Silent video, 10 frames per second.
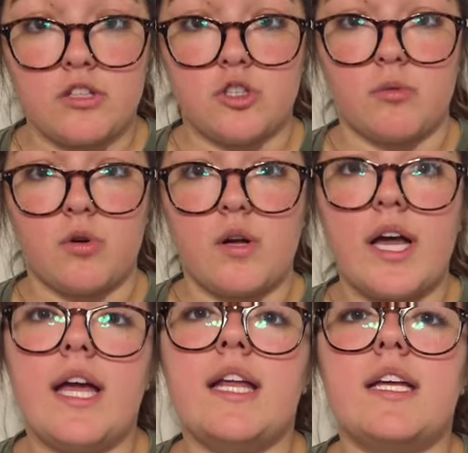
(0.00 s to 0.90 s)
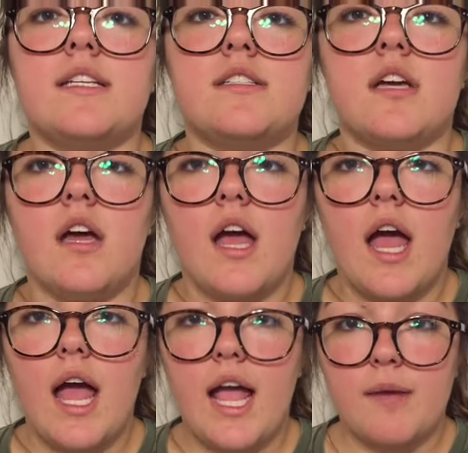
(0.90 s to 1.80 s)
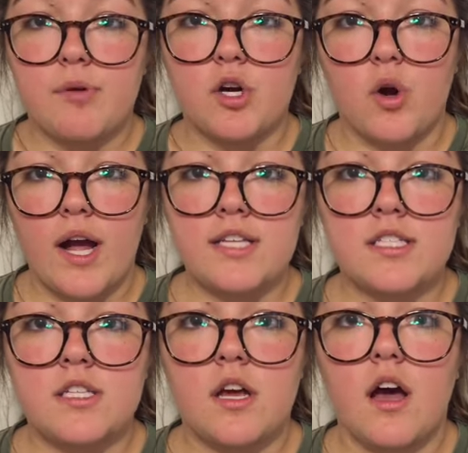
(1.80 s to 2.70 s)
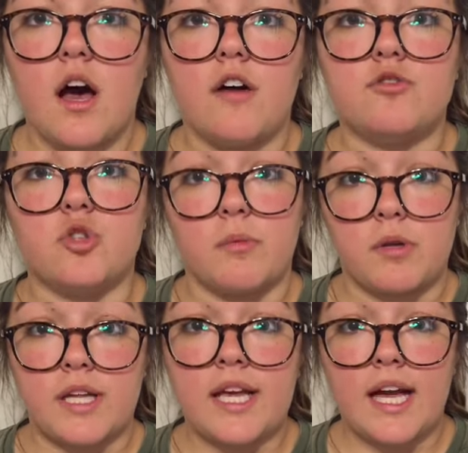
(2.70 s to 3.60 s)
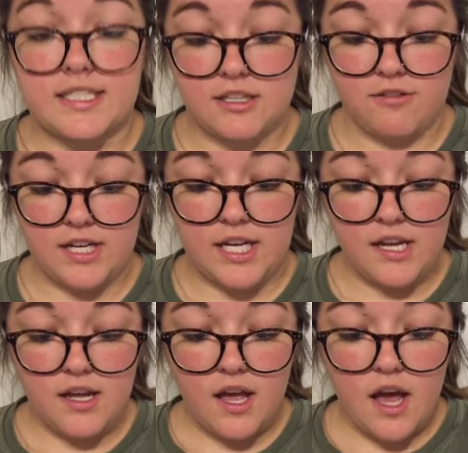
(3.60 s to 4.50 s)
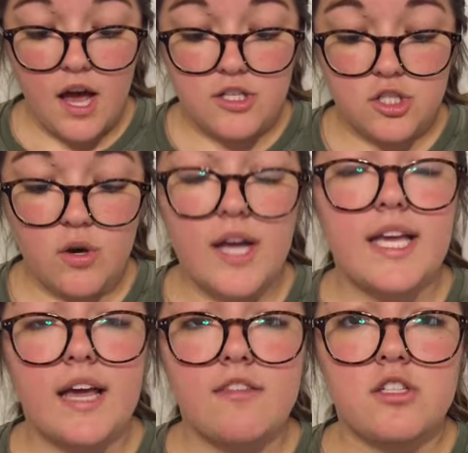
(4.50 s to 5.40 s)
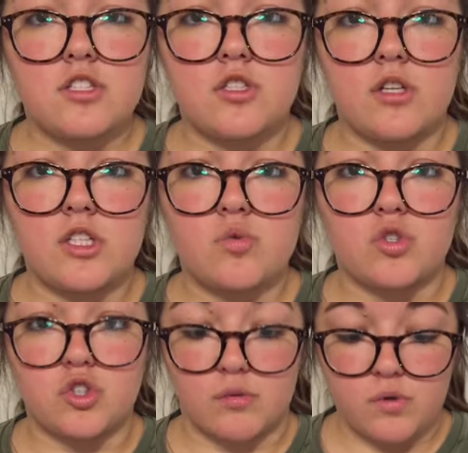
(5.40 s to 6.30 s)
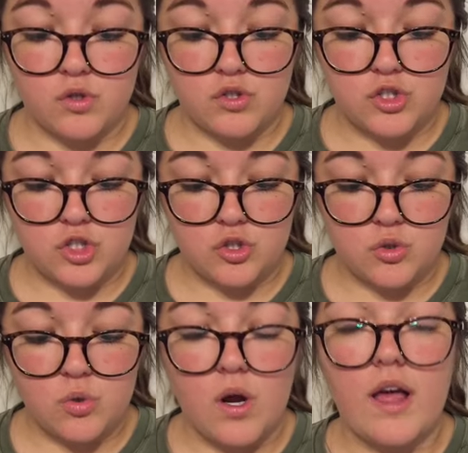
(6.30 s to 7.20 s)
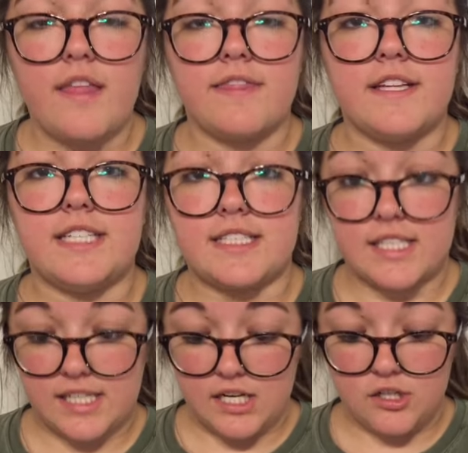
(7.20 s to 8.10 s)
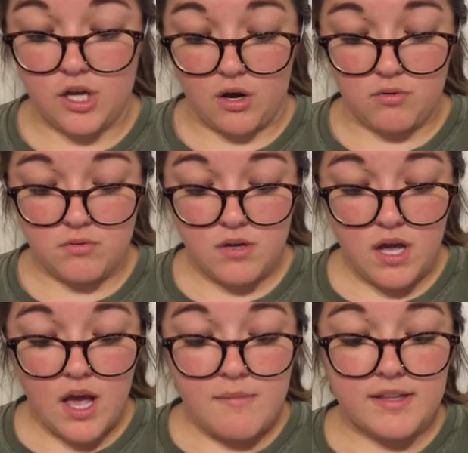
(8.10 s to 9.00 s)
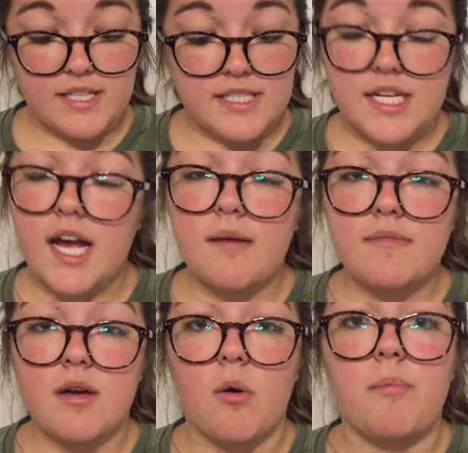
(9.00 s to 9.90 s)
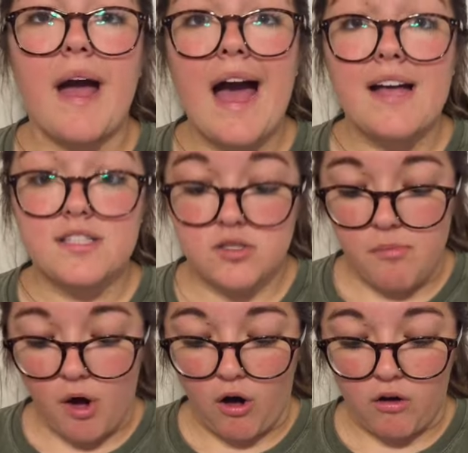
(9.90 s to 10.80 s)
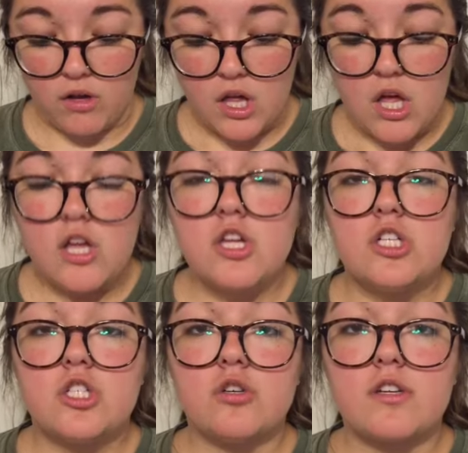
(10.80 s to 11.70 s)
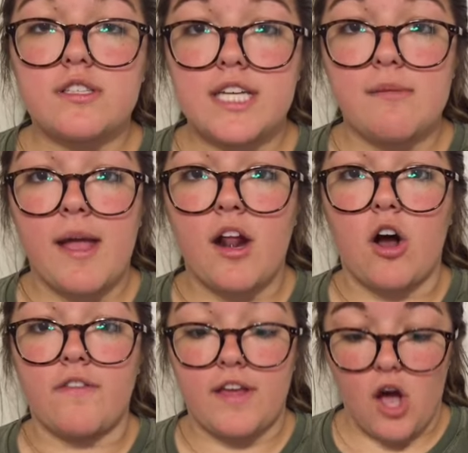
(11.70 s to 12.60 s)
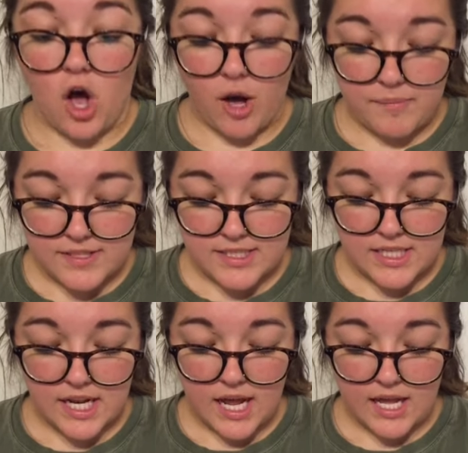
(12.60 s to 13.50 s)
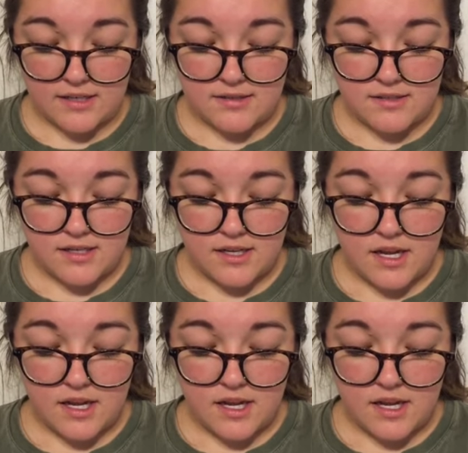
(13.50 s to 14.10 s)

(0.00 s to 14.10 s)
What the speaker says: Can Dribble. It is a progressed dribbling activity. So again, the students will dribble to the designated cone, but this time they will pass the ball to their teammate on the opposite end,